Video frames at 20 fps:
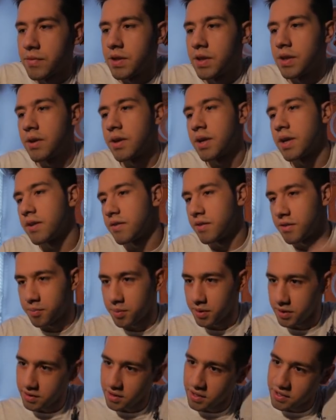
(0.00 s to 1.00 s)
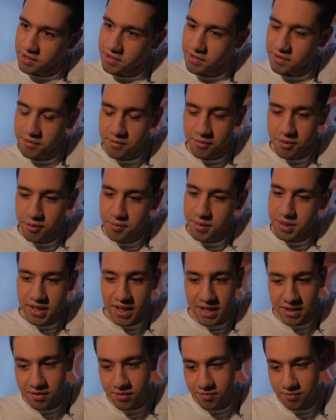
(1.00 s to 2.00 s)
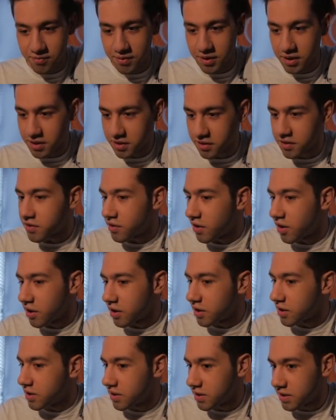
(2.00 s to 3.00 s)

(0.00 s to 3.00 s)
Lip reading: Okay, so he's playing Duchess Informant. That's really strong.